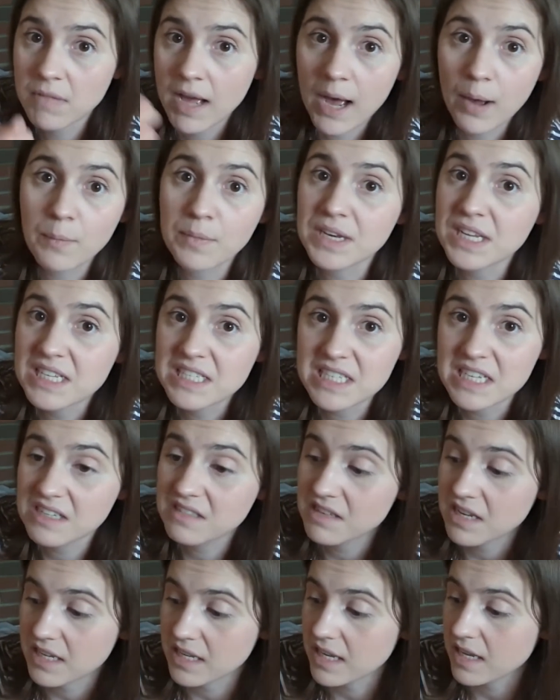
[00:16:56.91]
how many
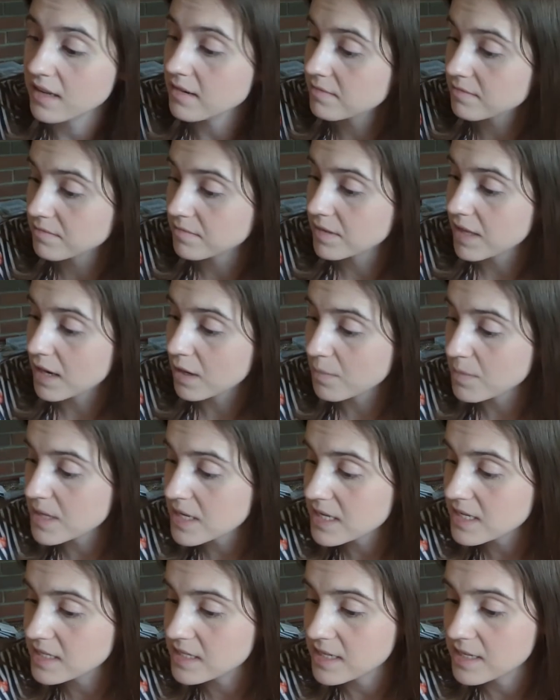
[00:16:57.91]
seeds I get. That'll
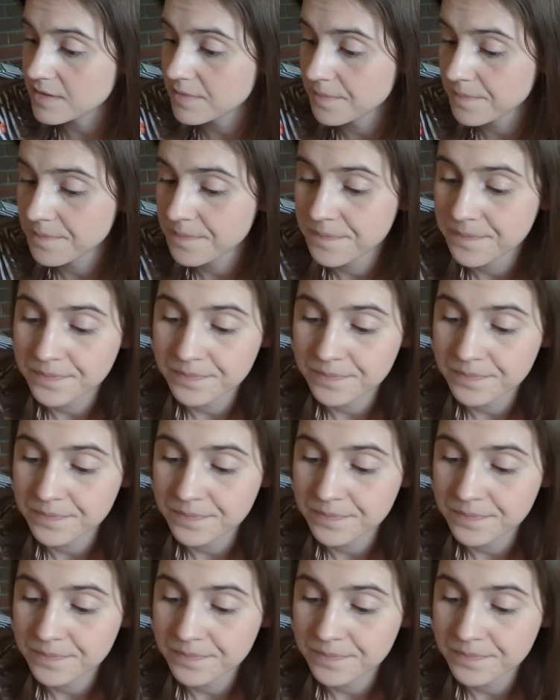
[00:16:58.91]
be easy.